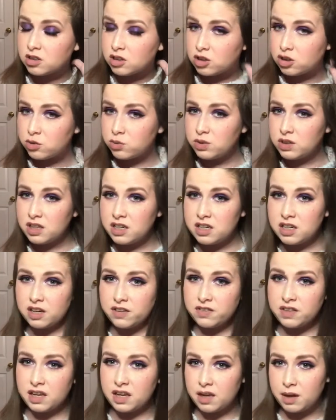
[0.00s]
There's really
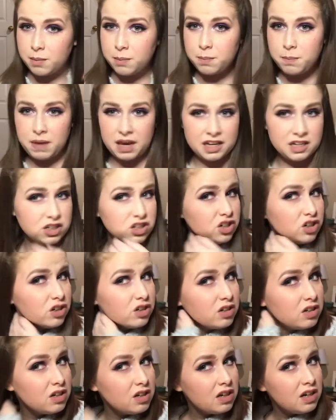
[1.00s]
nothing
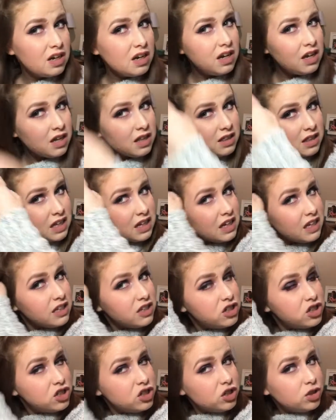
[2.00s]
major that
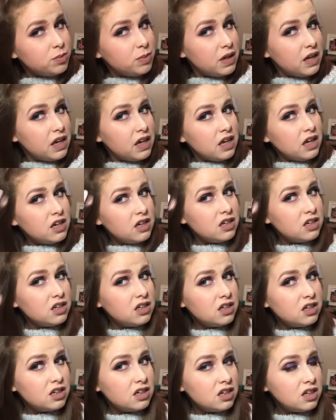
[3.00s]
needs to be
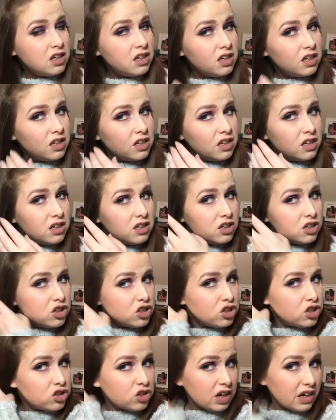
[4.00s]

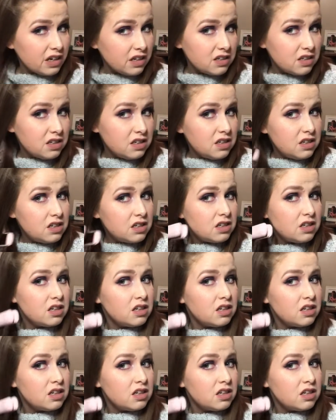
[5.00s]
straightened.